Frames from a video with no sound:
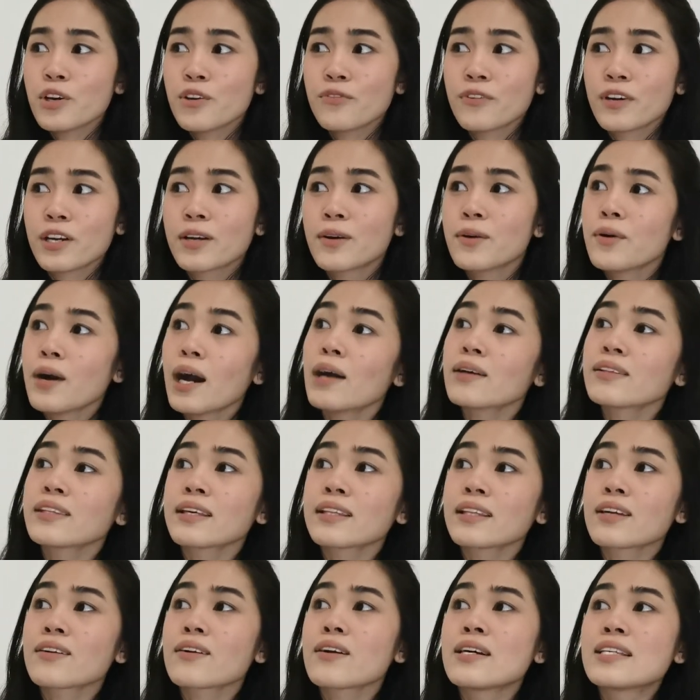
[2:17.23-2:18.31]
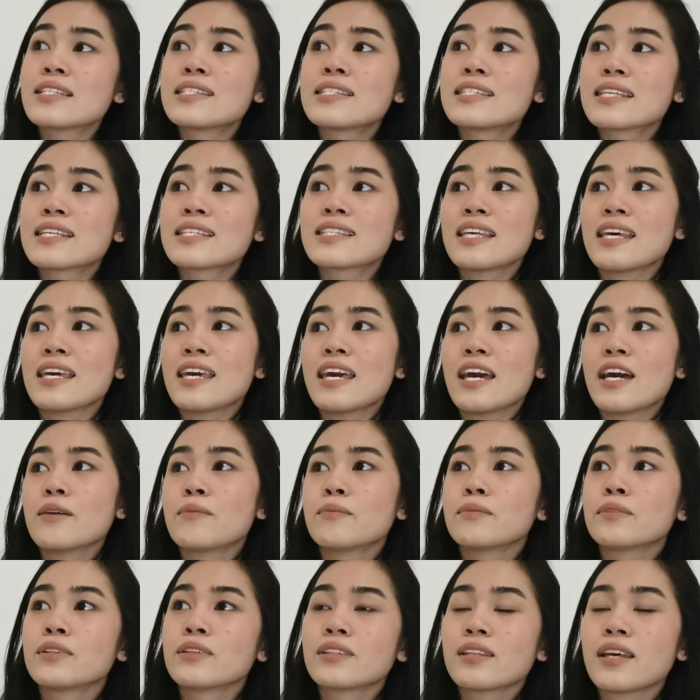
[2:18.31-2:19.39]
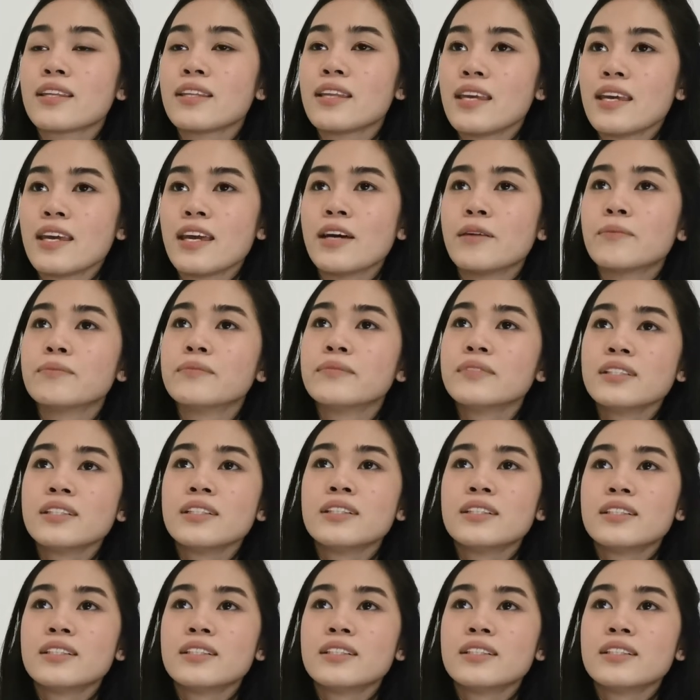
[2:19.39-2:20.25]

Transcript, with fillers: if I go out at around 6 a.m. to 10 a.m.